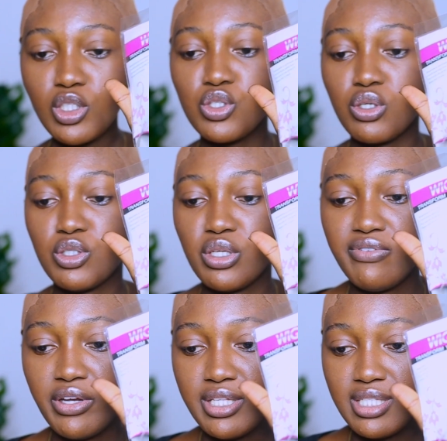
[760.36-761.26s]
so if you're
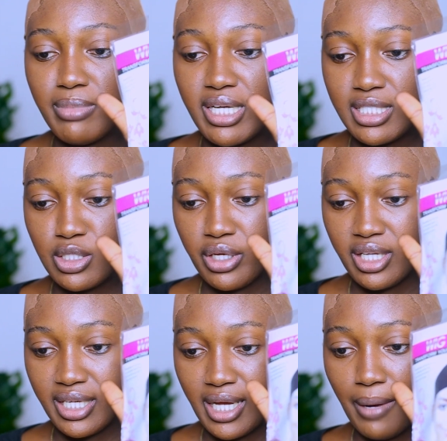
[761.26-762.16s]
going to buy a
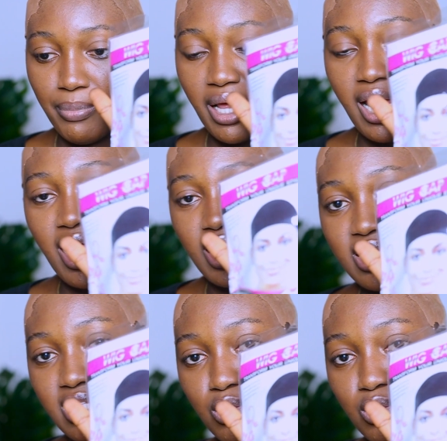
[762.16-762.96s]
stocking cap, this